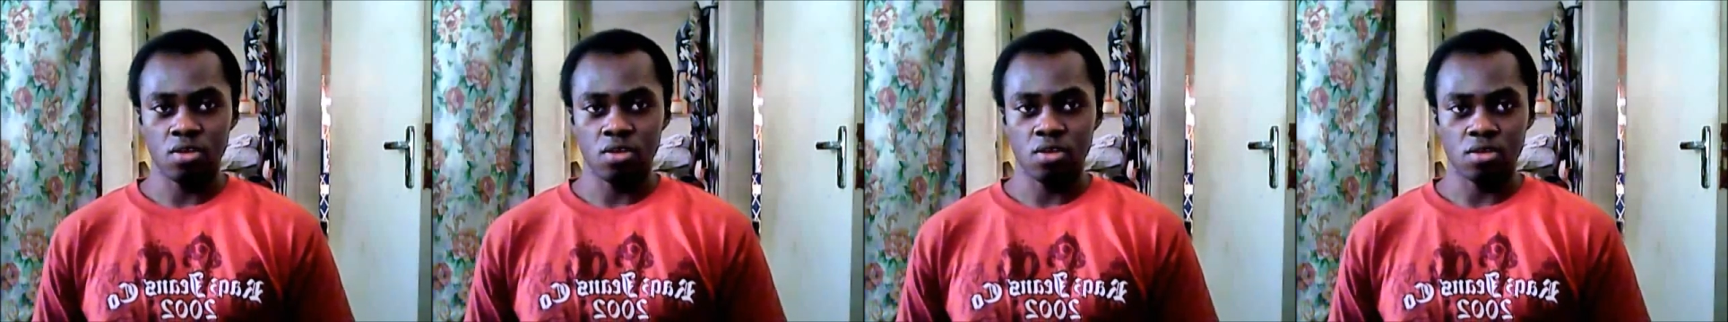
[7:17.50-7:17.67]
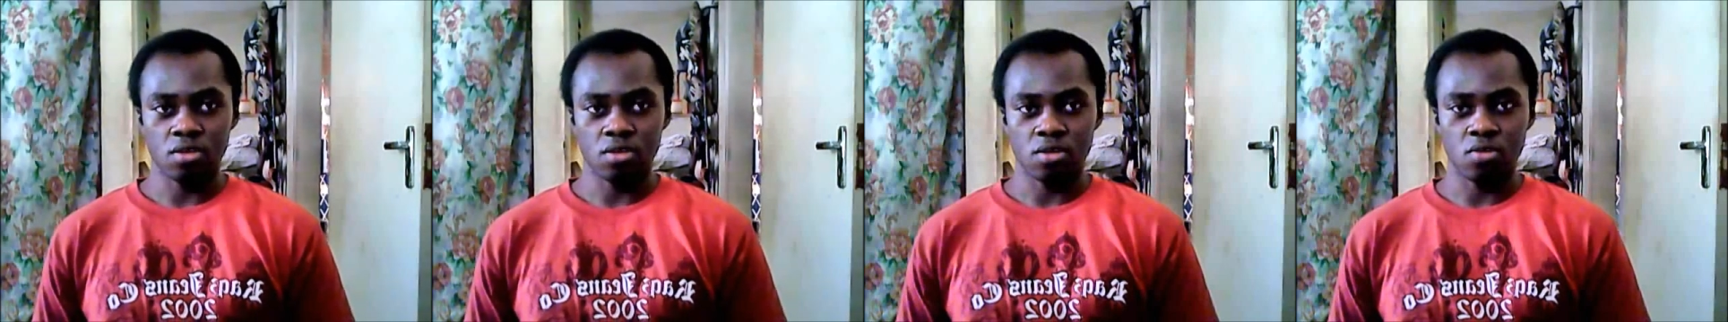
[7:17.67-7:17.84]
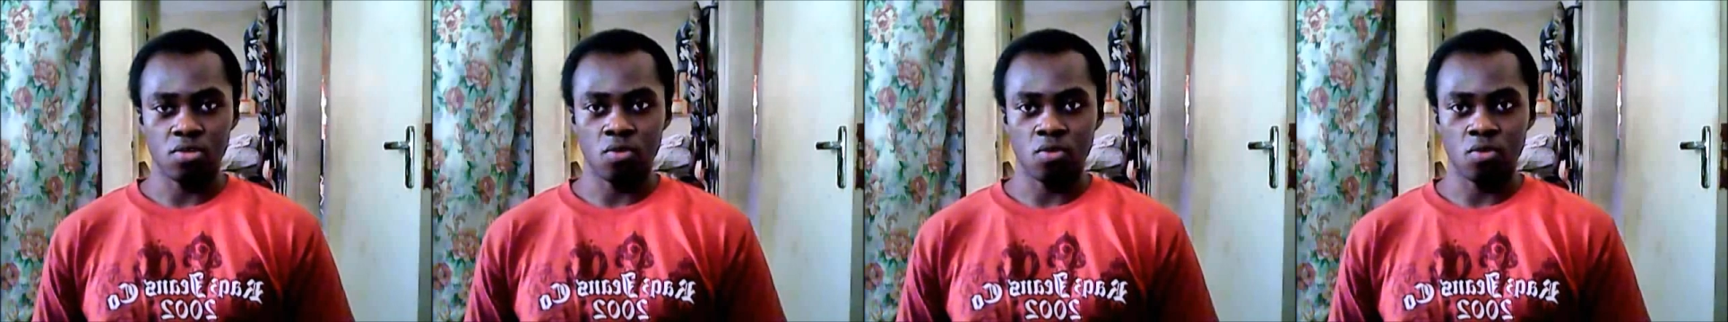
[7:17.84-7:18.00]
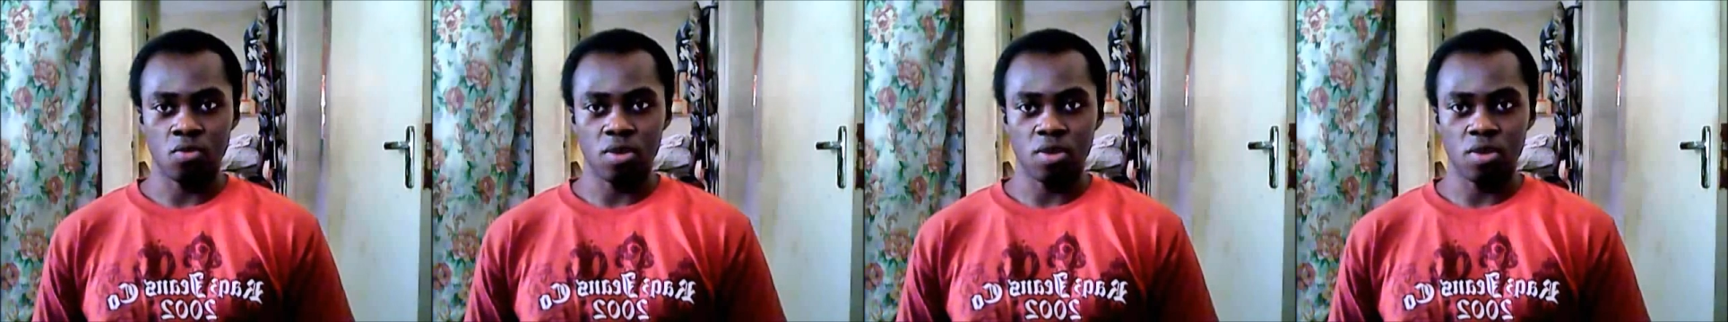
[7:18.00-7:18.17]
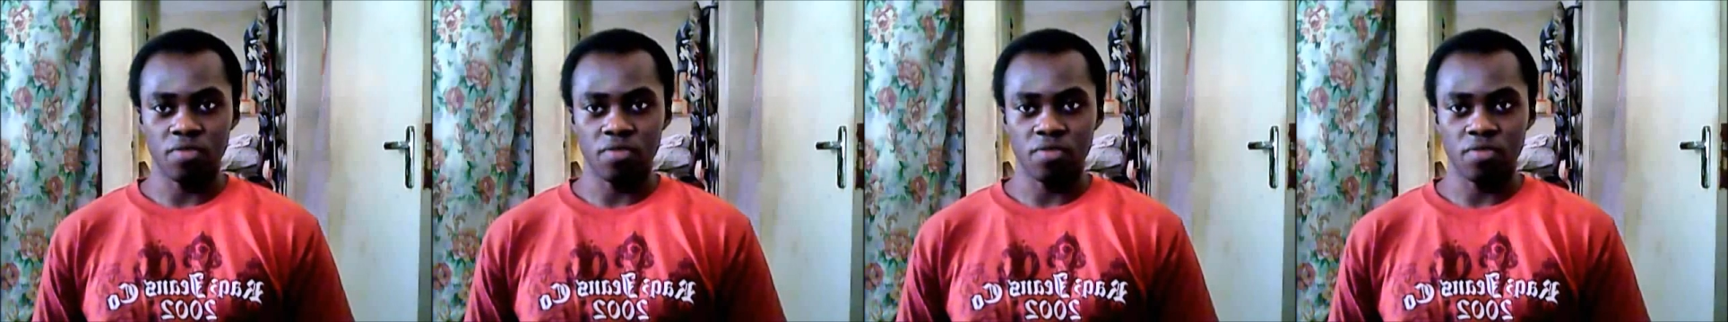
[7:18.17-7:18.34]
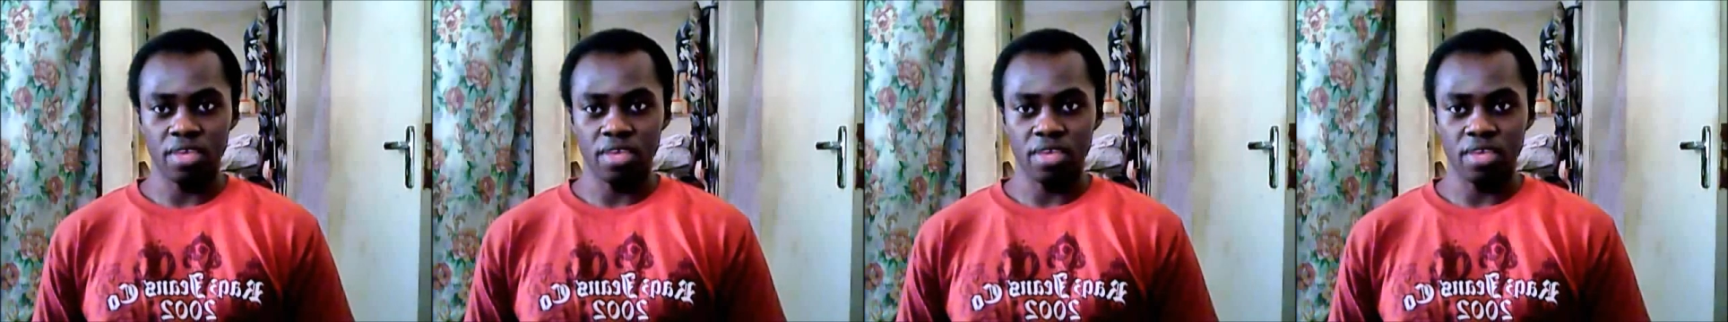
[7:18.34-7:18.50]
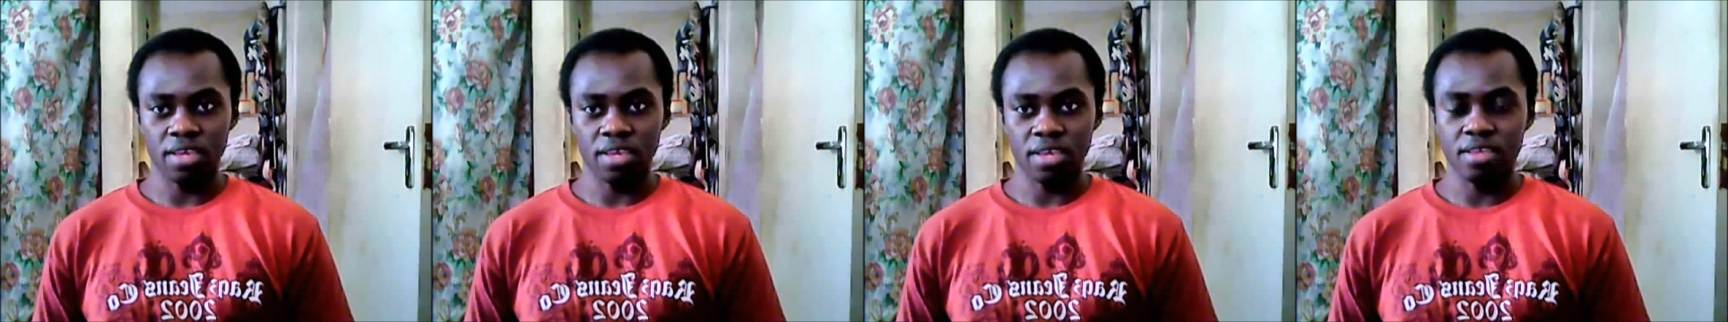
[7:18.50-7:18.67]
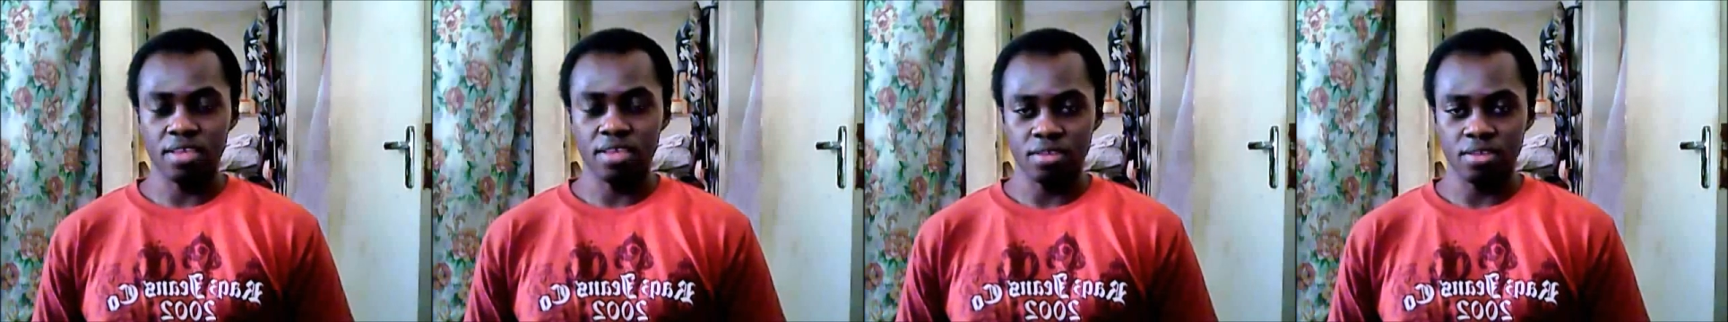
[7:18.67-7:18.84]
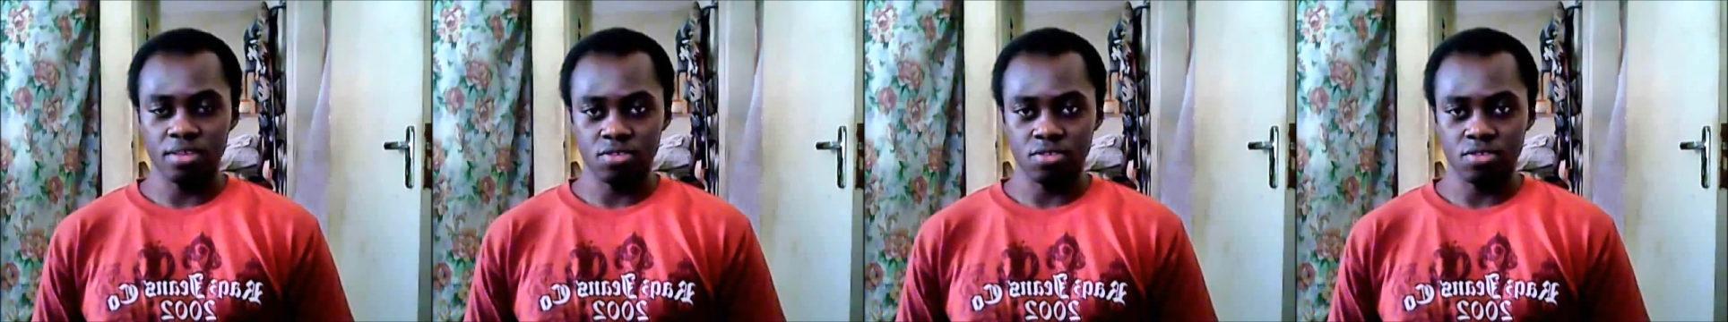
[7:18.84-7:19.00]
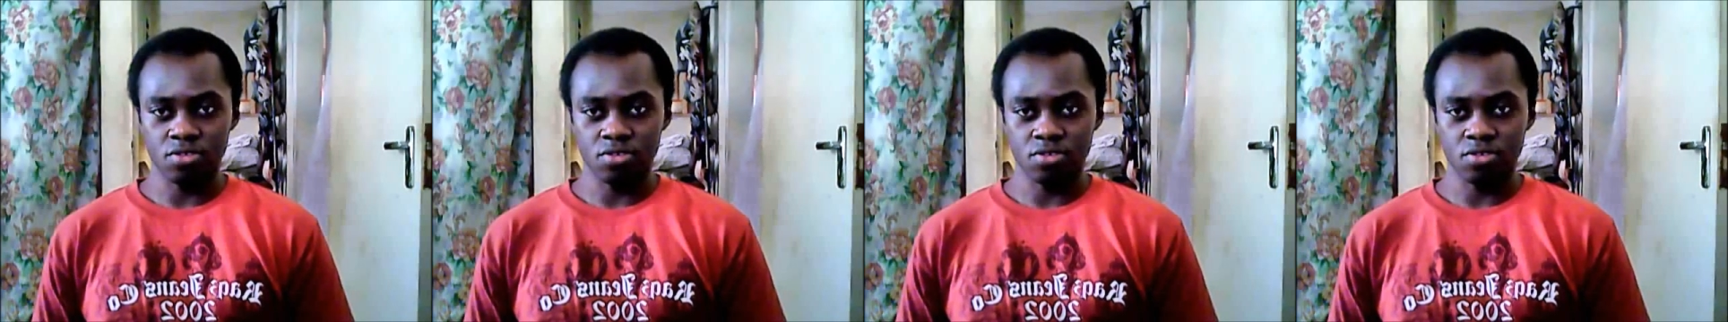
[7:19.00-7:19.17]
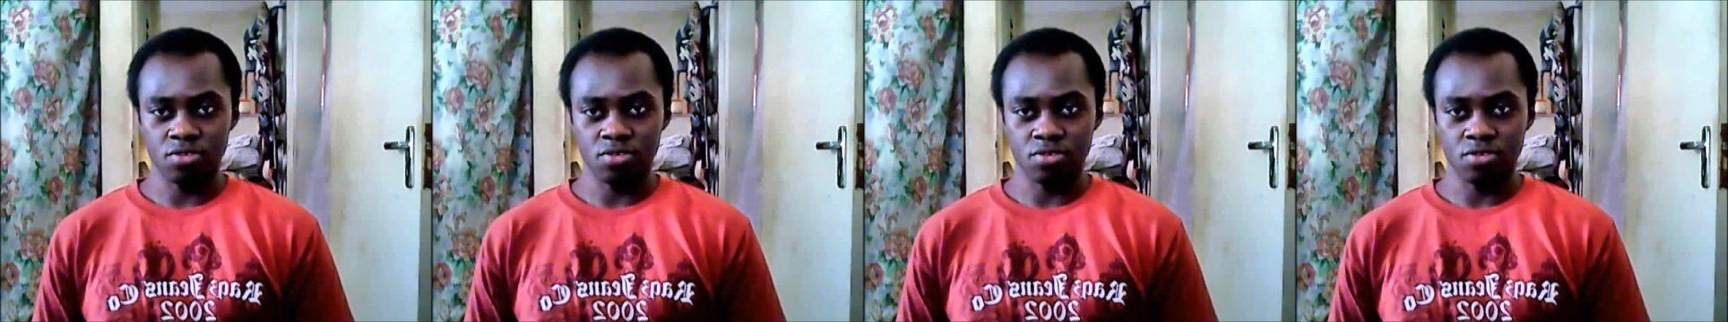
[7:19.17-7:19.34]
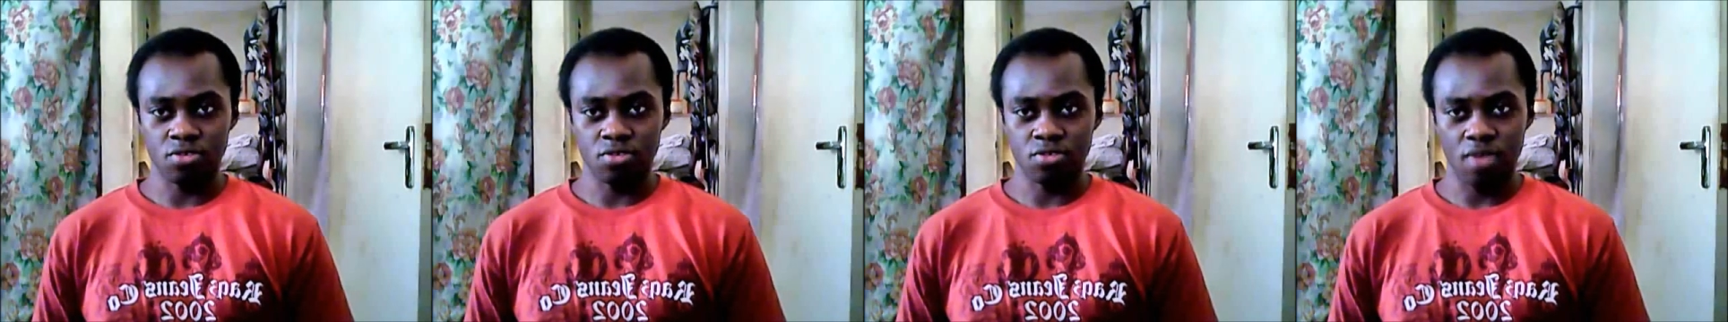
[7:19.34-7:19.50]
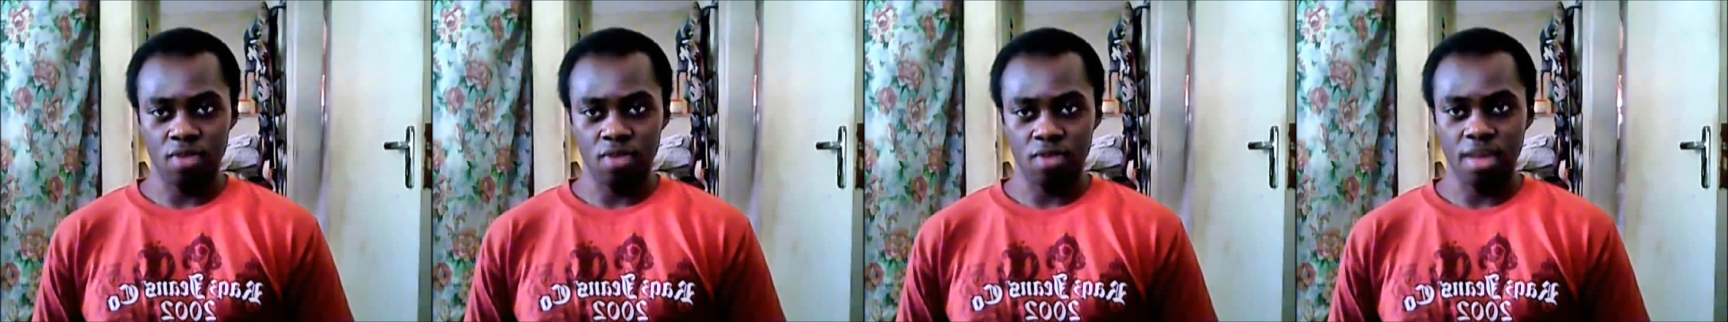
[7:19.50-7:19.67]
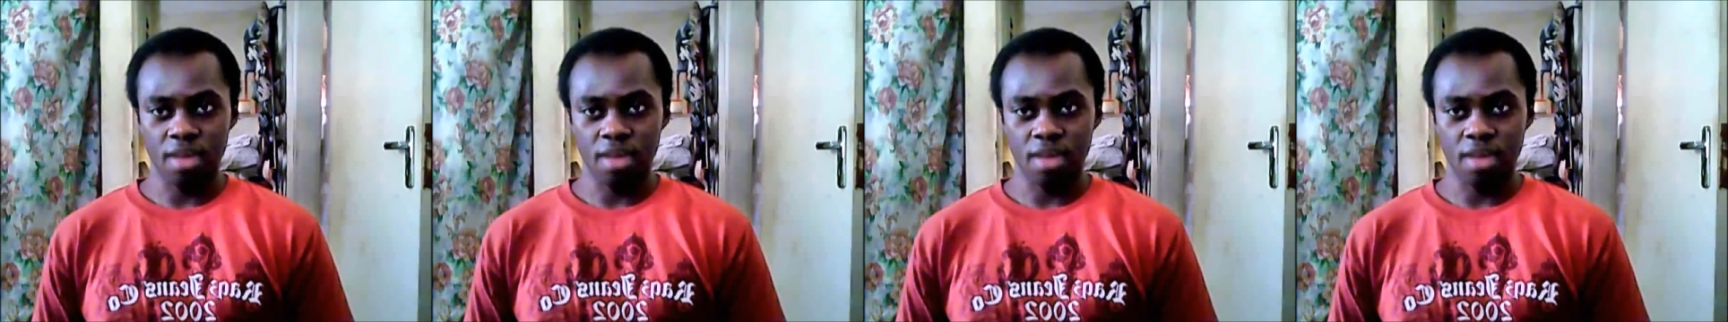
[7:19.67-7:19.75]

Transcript: one of the A Kings, right?